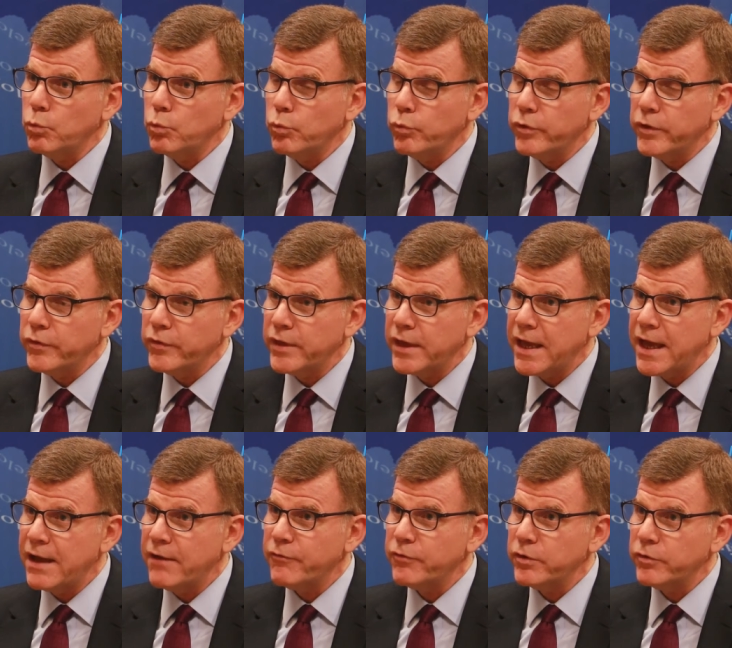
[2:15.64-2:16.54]
that they
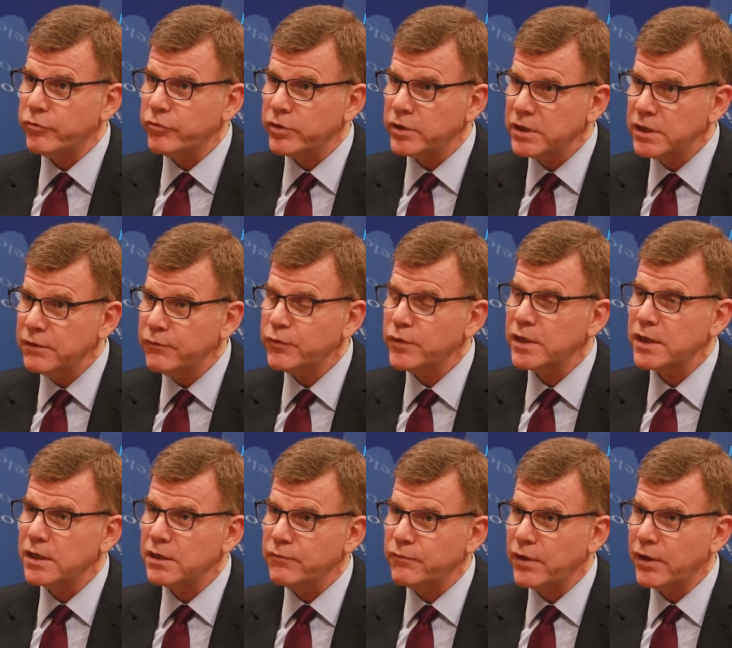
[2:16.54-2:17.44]
have
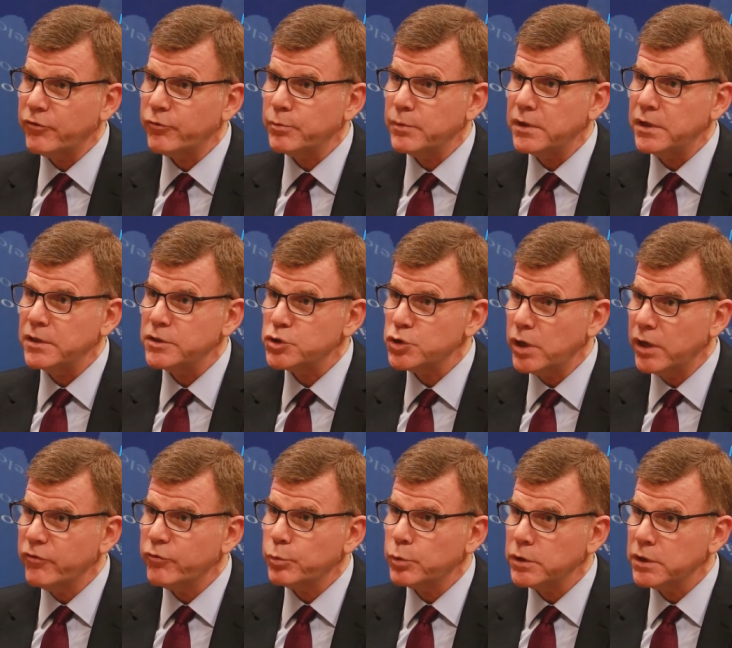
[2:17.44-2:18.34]
significant investment in
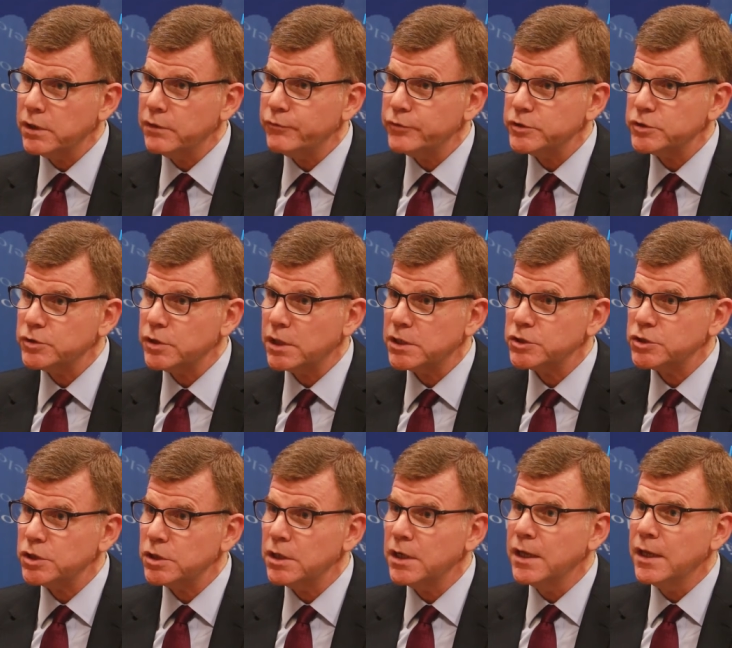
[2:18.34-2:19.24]
transport
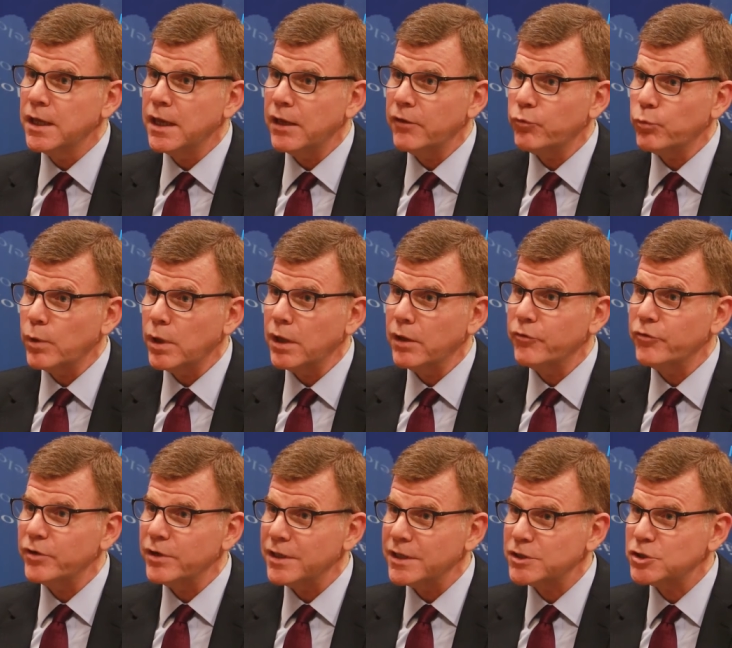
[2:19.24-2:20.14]
infrastructure as well as
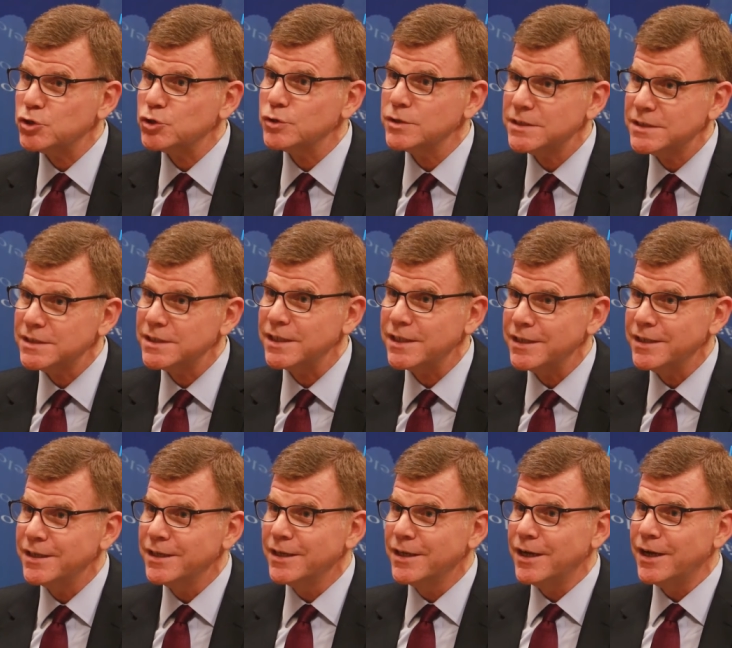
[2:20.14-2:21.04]
in electricity
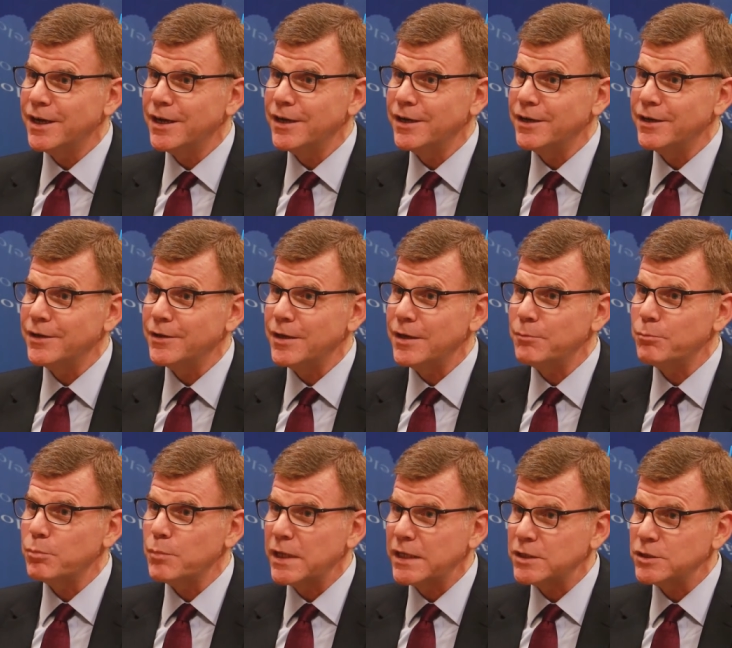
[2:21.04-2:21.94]
uh,
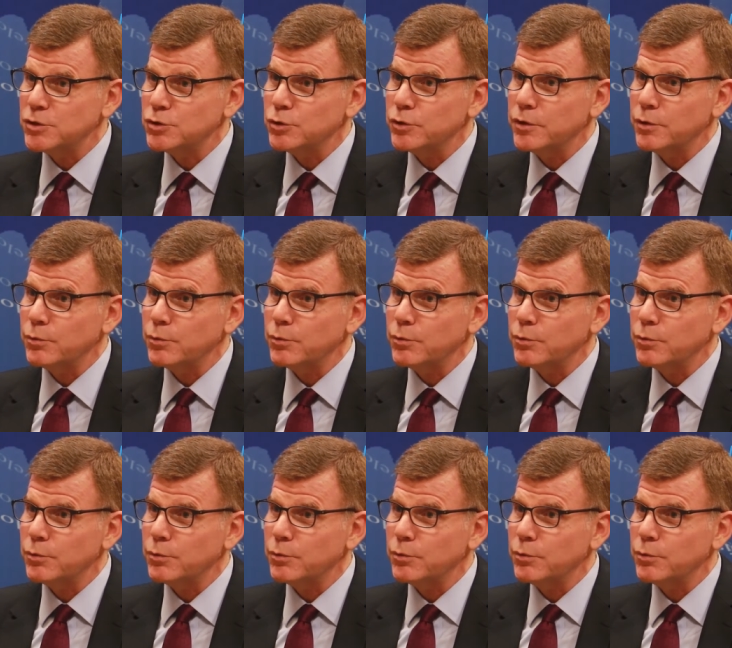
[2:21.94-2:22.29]
and making sure